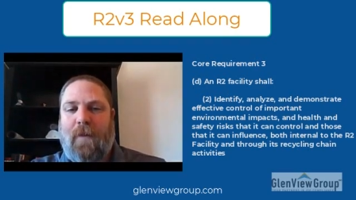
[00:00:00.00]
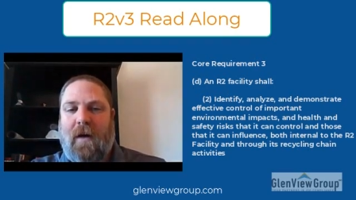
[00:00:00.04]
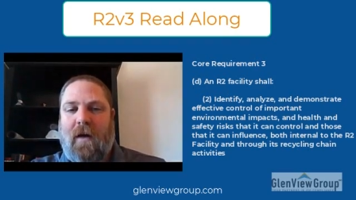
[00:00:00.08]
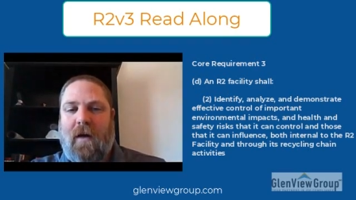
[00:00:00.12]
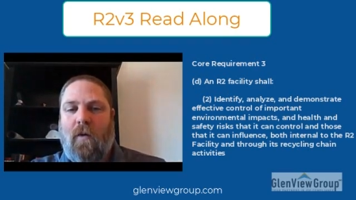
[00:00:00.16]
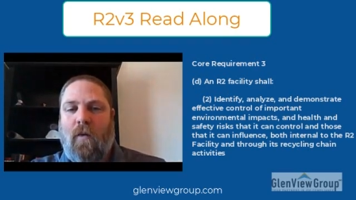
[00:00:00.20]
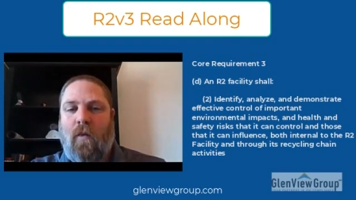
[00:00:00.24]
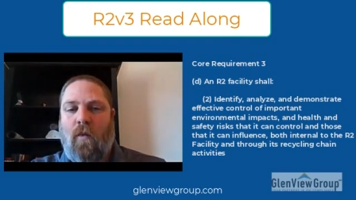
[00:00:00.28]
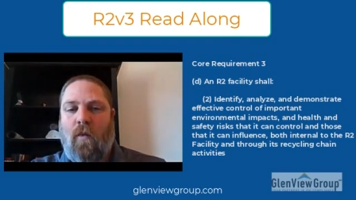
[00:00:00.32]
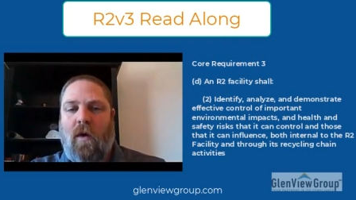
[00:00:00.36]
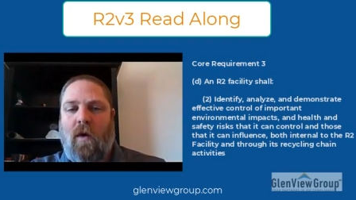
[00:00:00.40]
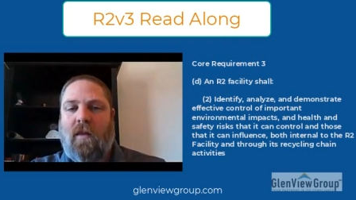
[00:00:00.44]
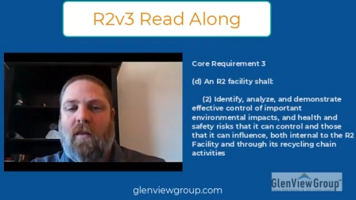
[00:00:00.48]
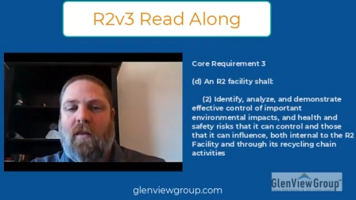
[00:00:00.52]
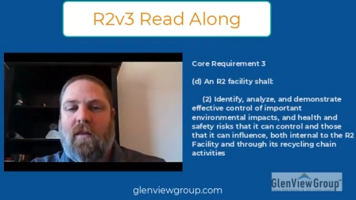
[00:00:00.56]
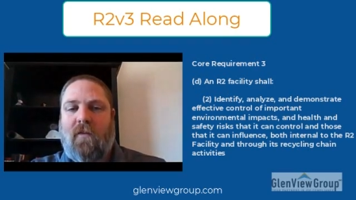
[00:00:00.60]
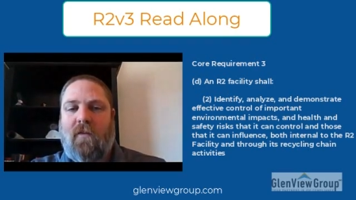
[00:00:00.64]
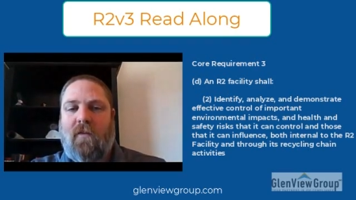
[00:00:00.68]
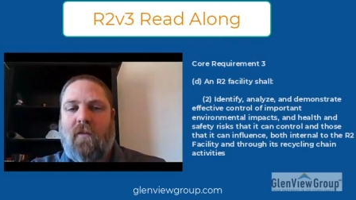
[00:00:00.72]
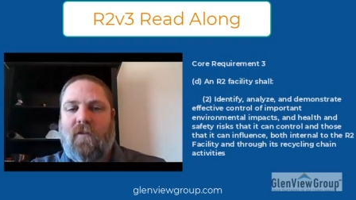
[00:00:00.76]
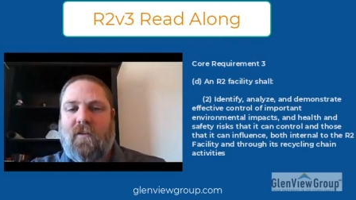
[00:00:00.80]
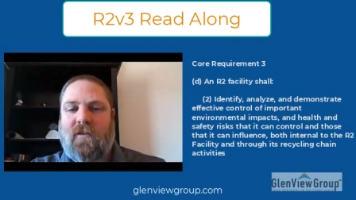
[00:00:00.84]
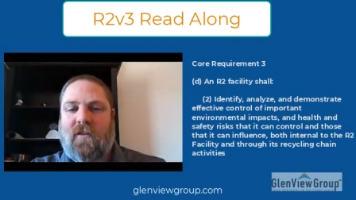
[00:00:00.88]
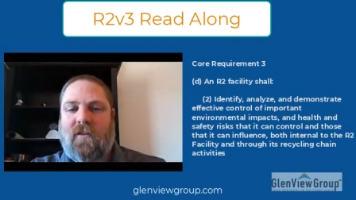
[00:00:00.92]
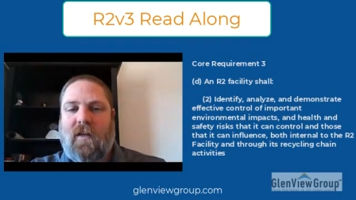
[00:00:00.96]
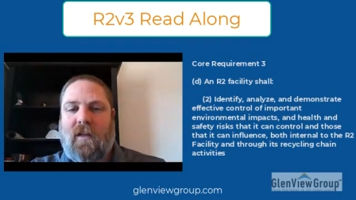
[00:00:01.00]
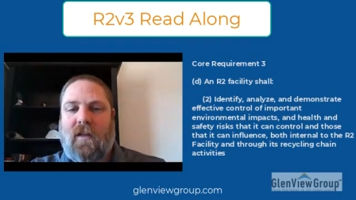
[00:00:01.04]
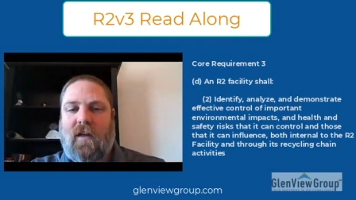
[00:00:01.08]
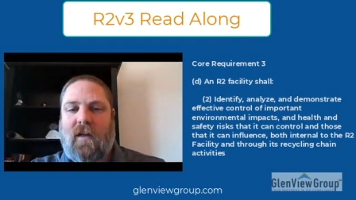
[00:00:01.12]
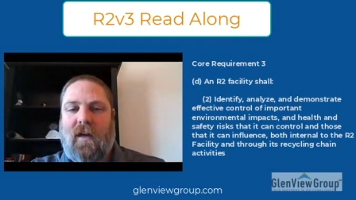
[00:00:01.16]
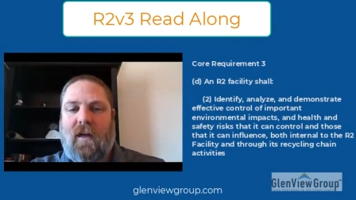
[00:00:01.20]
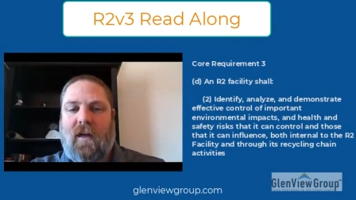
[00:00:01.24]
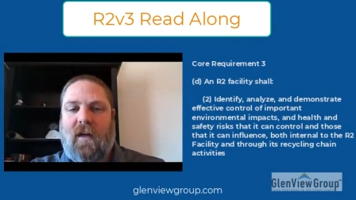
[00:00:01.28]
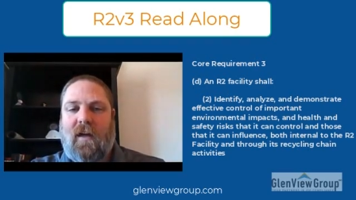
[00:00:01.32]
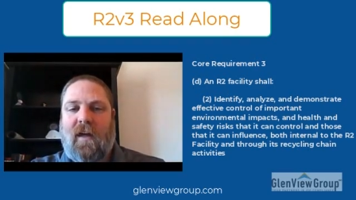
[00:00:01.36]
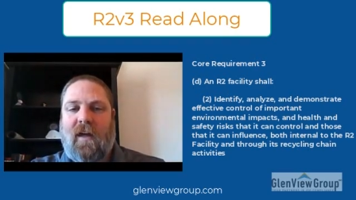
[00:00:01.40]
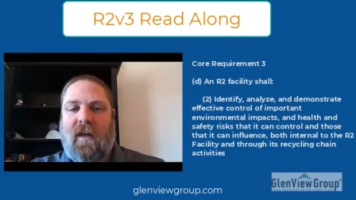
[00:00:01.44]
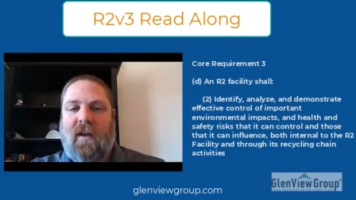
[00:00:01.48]
but what the
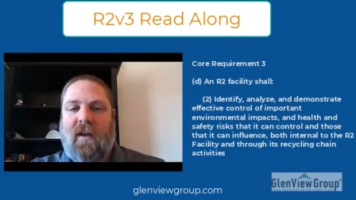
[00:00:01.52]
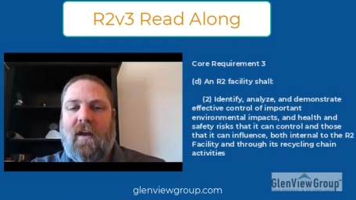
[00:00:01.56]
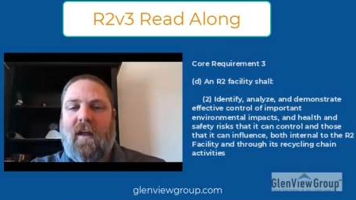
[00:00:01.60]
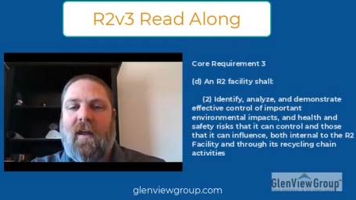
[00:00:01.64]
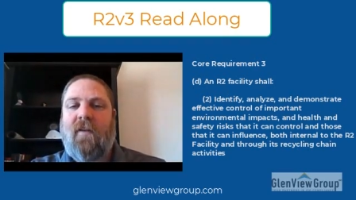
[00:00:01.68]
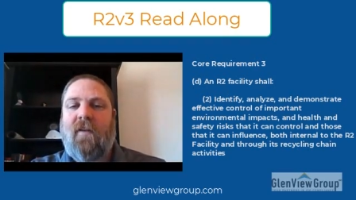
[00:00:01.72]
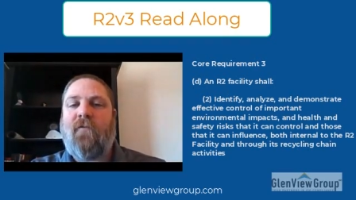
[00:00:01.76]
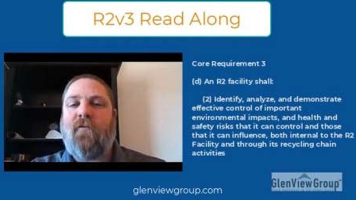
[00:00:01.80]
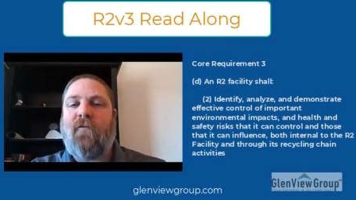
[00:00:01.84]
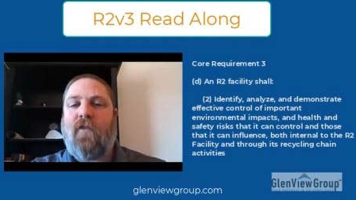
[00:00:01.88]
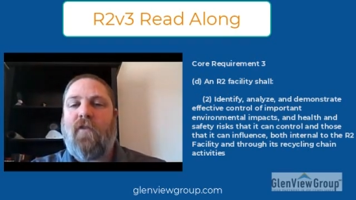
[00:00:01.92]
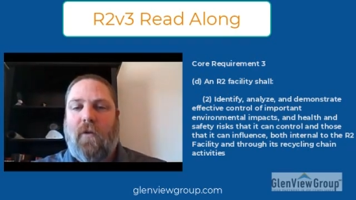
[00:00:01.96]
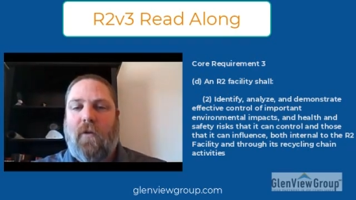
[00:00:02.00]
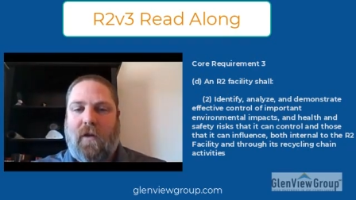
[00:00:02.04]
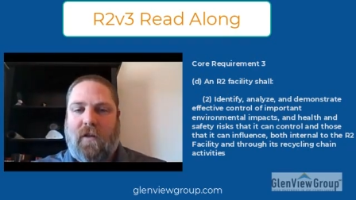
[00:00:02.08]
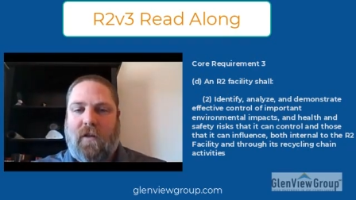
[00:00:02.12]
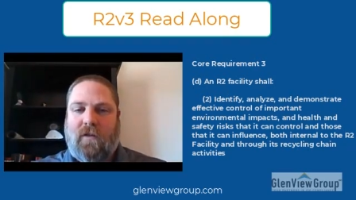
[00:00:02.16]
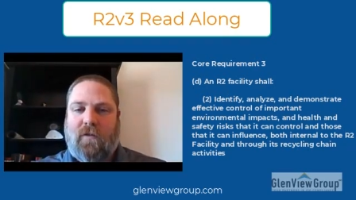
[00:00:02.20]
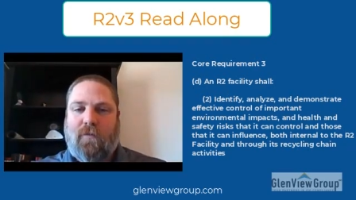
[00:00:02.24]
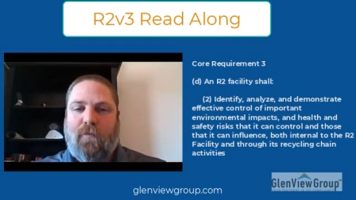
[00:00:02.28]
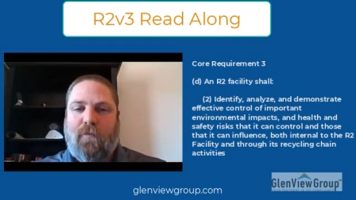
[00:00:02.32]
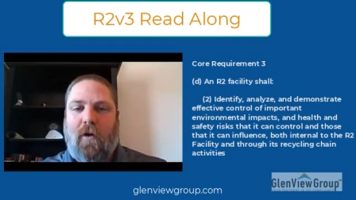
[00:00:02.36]
facility can influence